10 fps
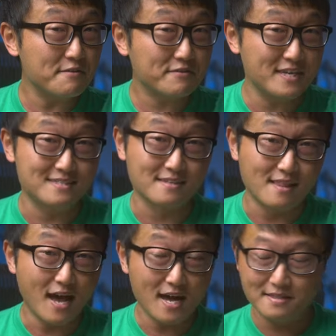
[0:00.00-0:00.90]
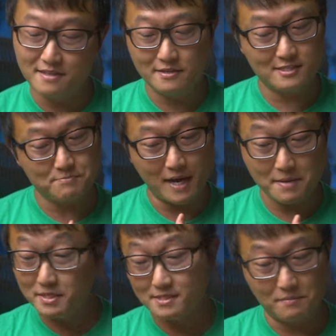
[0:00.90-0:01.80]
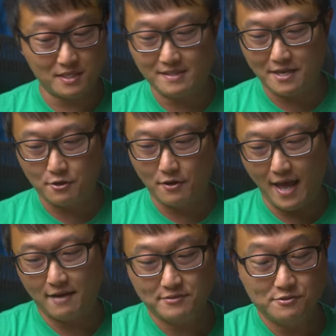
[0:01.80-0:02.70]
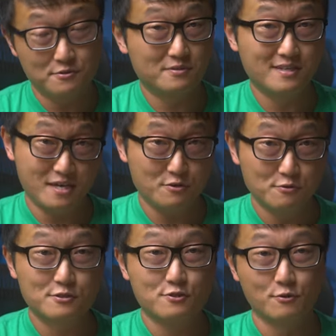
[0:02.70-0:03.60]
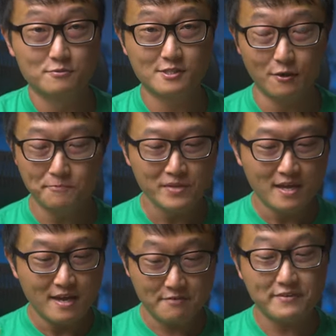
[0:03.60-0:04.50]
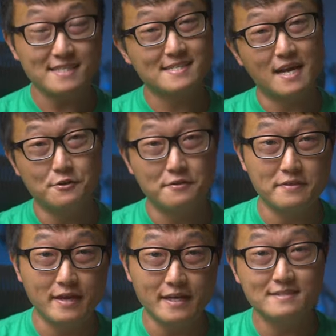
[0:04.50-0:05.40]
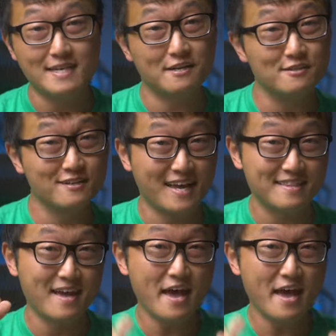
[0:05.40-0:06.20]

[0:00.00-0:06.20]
F keys a lot, this might be something that you'll have to get used to. So if that's not your thing, take a look at the